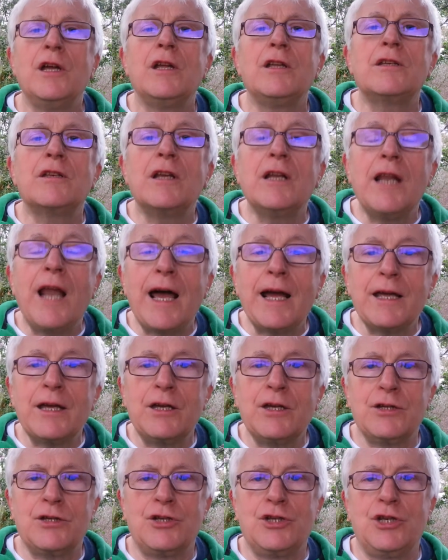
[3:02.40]
to
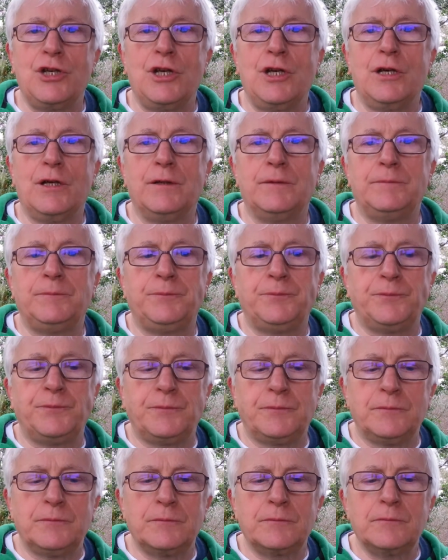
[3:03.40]
Lancashire,
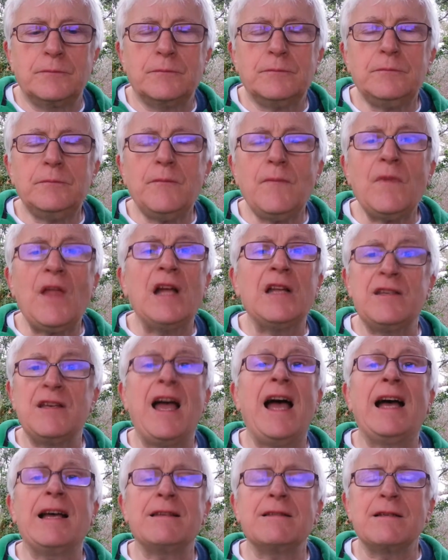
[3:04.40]
to
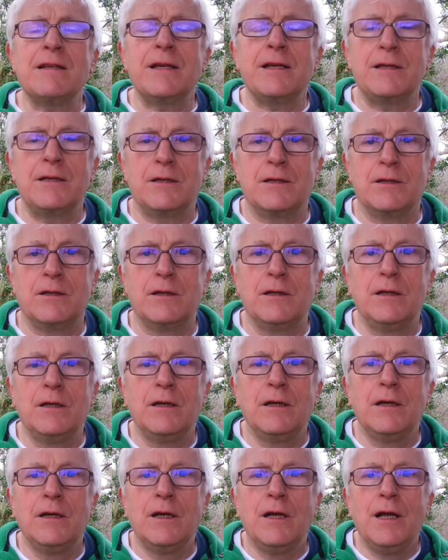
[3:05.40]
Haslingden.
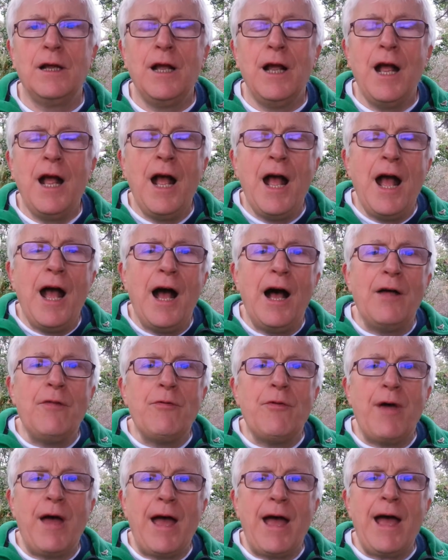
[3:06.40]

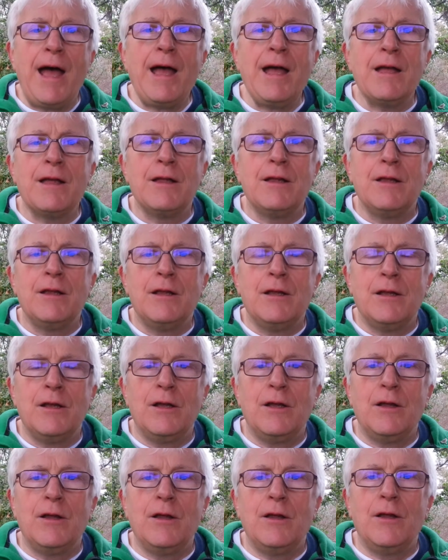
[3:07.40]
And there
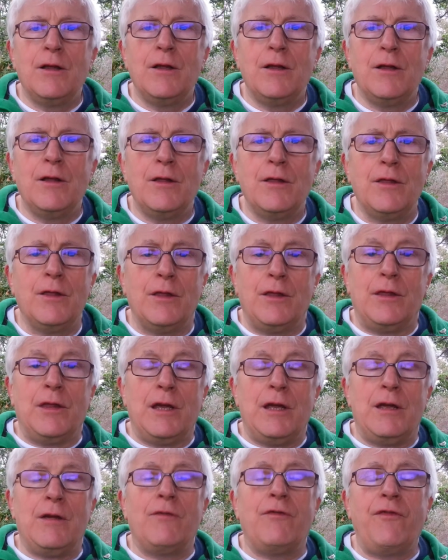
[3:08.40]

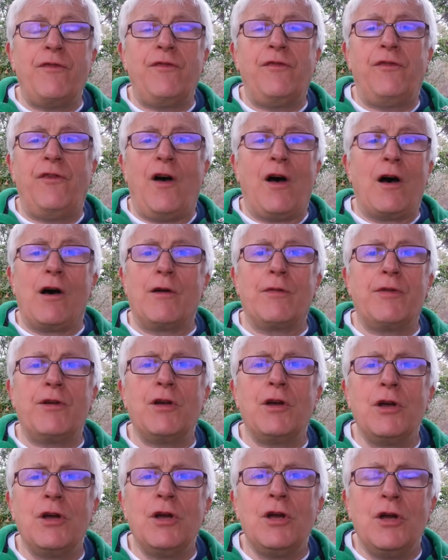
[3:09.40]
the
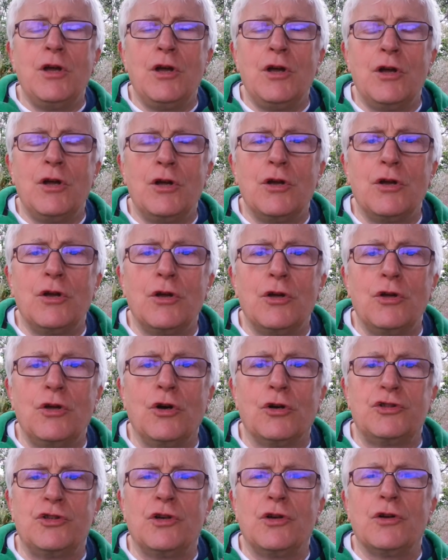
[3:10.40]
father
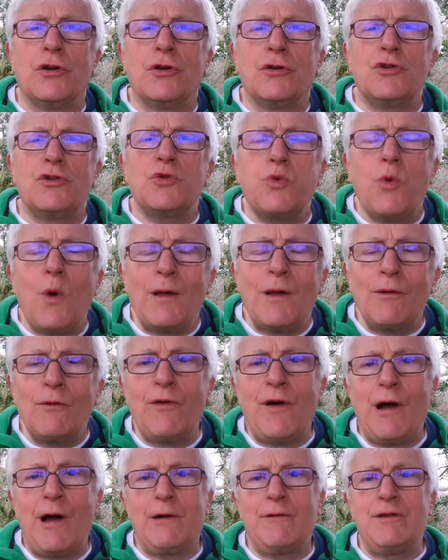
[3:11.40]
got a
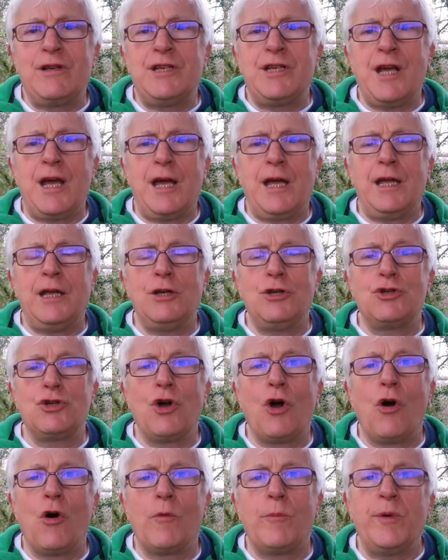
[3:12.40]
12 hour a day
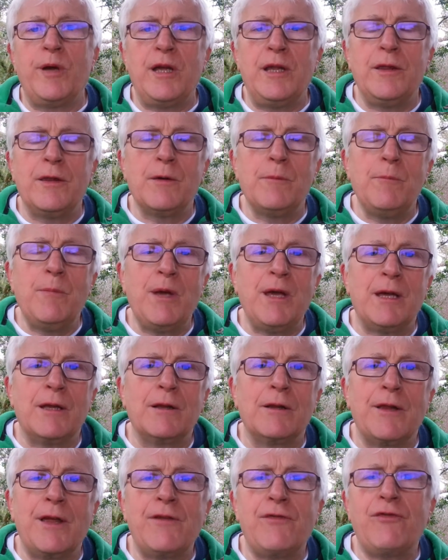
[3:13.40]
job in the
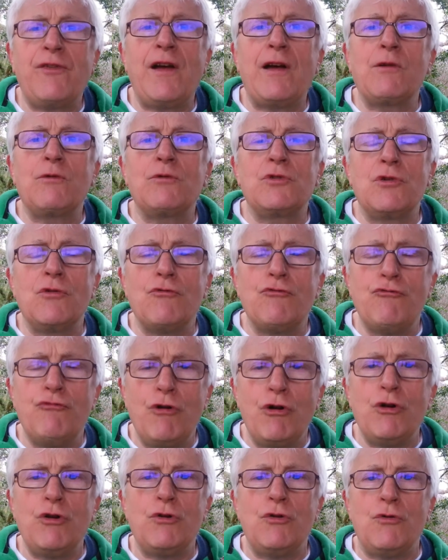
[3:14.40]
mill. They found a
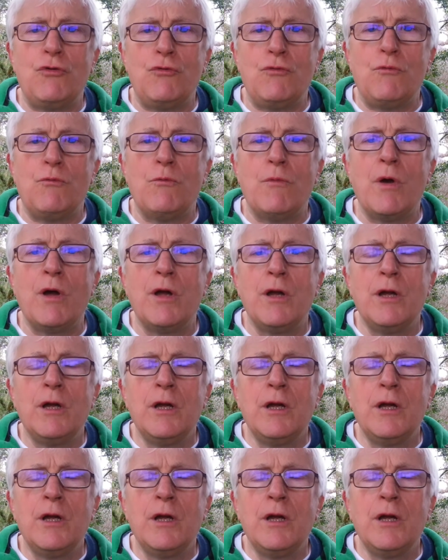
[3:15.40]
room